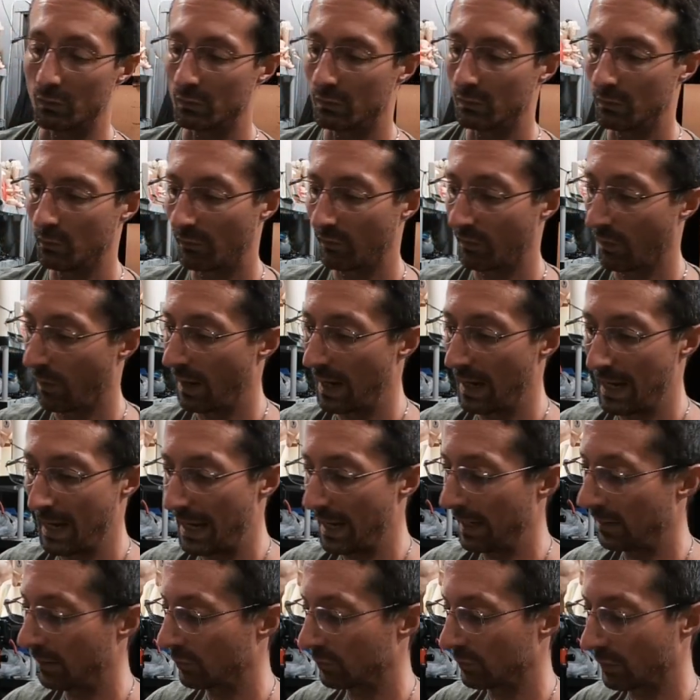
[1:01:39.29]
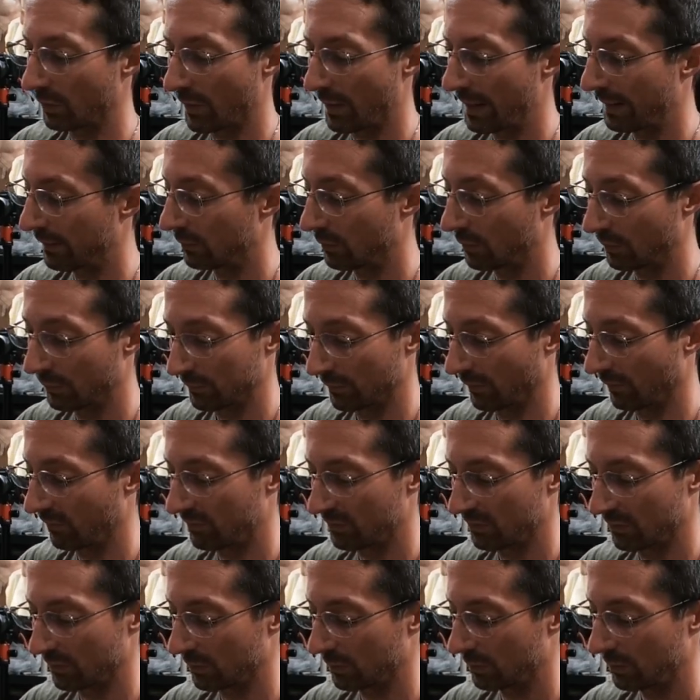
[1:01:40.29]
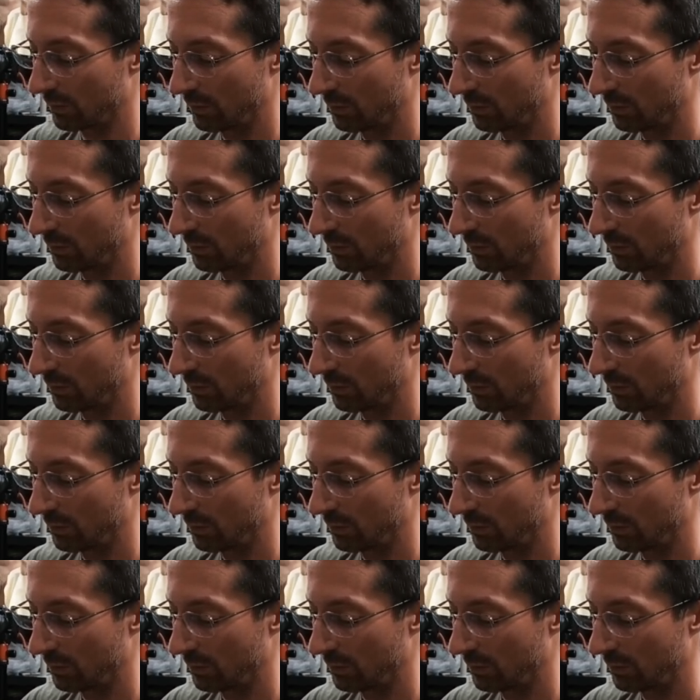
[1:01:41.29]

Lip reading: So I don't know how long this took.